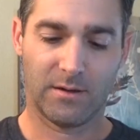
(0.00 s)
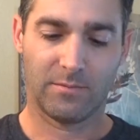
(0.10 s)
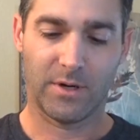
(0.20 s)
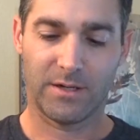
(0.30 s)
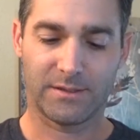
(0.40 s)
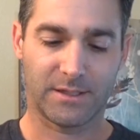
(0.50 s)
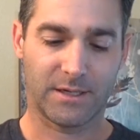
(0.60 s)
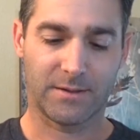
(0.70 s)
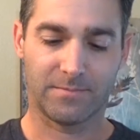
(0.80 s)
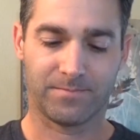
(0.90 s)
But
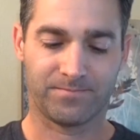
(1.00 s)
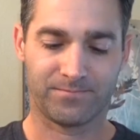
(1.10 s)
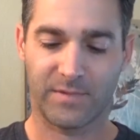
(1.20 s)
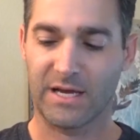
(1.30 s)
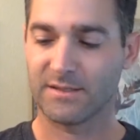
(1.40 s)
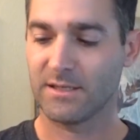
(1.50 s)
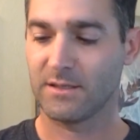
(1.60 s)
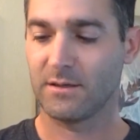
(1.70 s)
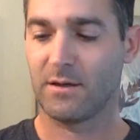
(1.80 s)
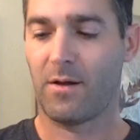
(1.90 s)
that's
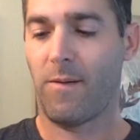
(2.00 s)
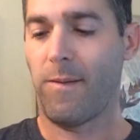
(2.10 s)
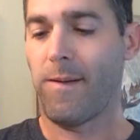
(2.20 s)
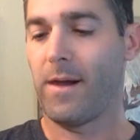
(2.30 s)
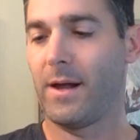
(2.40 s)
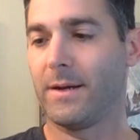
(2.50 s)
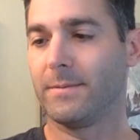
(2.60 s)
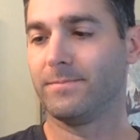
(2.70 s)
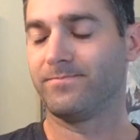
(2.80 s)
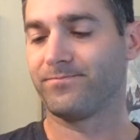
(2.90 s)
it.
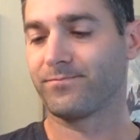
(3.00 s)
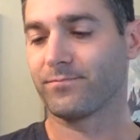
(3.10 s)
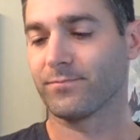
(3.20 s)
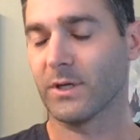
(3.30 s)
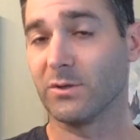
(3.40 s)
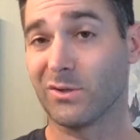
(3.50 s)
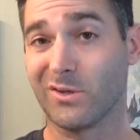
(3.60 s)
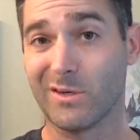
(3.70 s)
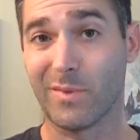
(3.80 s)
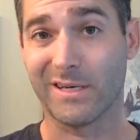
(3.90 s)
It was
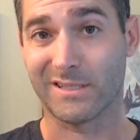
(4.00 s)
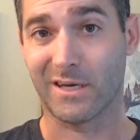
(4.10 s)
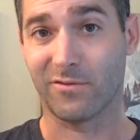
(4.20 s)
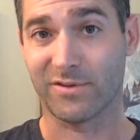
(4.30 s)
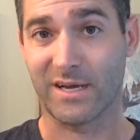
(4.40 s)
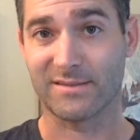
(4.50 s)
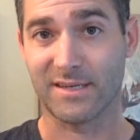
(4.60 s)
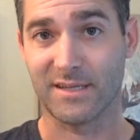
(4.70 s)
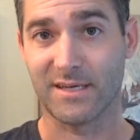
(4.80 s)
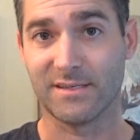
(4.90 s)
only myself
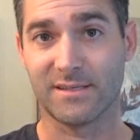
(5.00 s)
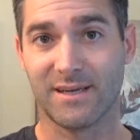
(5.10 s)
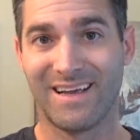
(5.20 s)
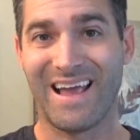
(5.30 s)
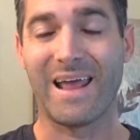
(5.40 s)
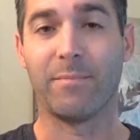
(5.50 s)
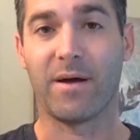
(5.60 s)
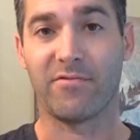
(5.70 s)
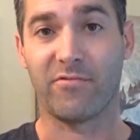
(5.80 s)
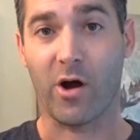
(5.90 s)
testing these and my
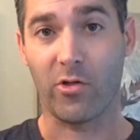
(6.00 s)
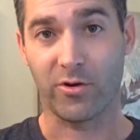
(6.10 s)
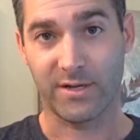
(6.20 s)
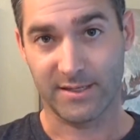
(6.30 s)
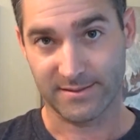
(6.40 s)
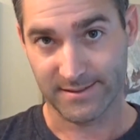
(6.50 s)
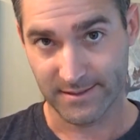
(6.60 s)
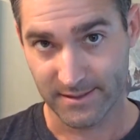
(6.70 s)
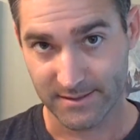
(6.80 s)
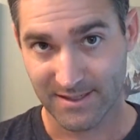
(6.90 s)
father testing
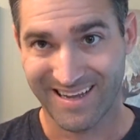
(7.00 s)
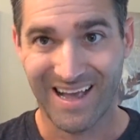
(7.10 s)
these.